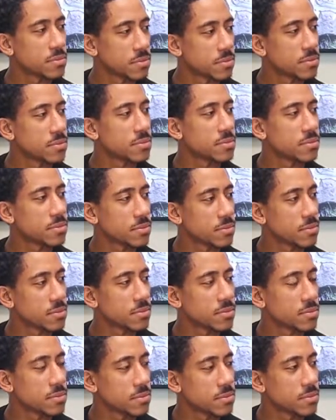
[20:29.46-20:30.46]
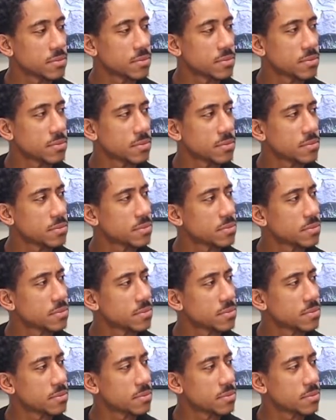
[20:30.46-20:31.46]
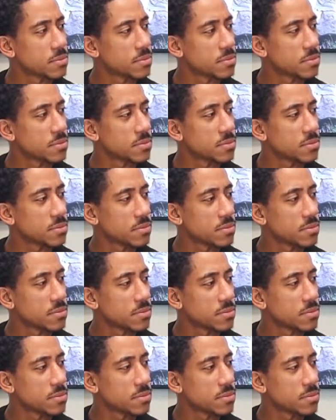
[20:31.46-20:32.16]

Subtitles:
The person shown says nothing.